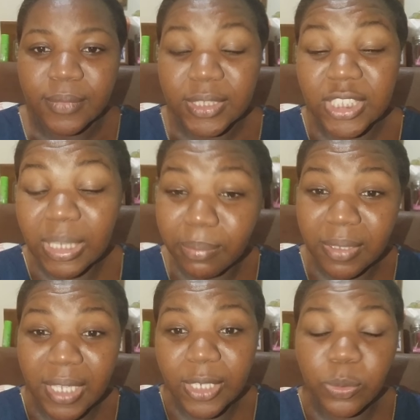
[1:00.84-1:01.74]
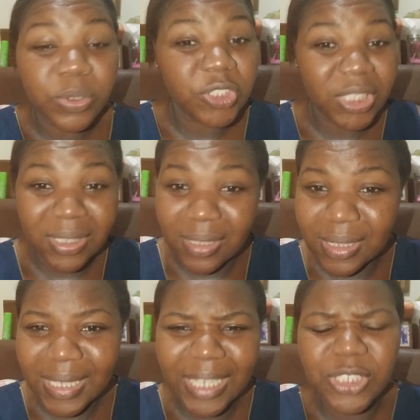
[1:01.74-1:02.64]
Some things were just
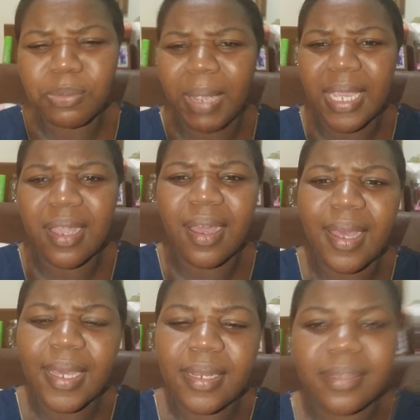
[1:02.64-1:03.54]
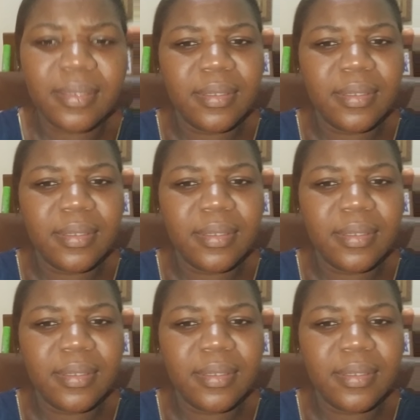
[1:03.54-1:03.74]
detached by God